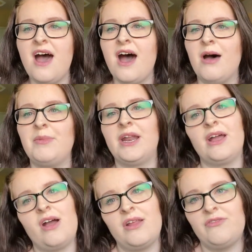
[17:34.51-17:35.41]
Um, and
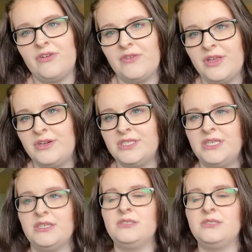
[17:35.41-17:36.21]
I got it for a really good deal.